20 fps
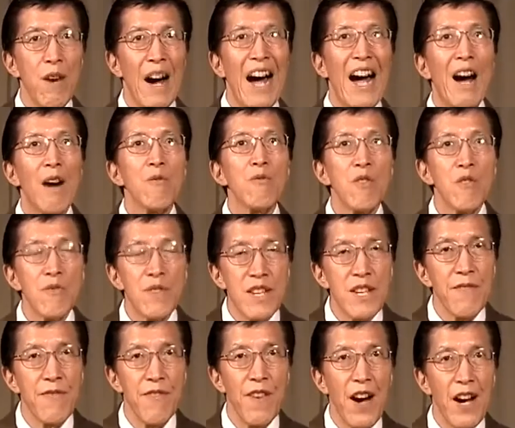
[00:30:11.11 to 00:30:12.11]
how you
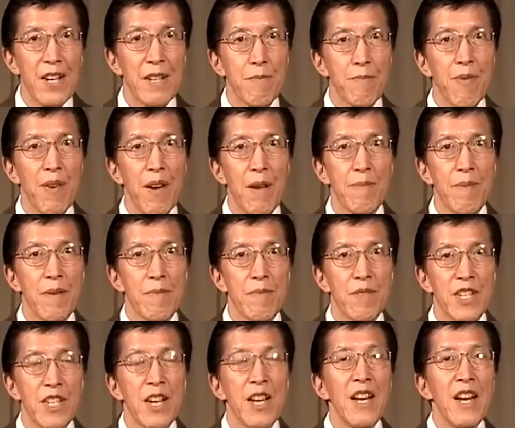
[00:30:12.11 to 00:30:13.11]
define
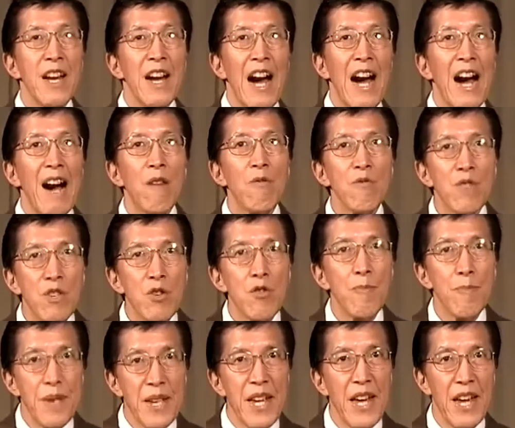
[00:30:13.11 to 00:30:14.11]
problems, how you
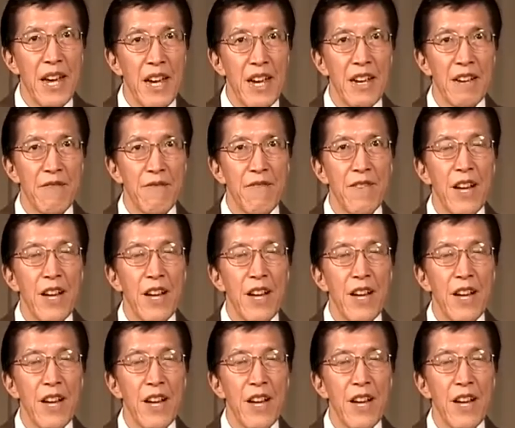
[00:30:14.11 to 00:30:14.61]
behave.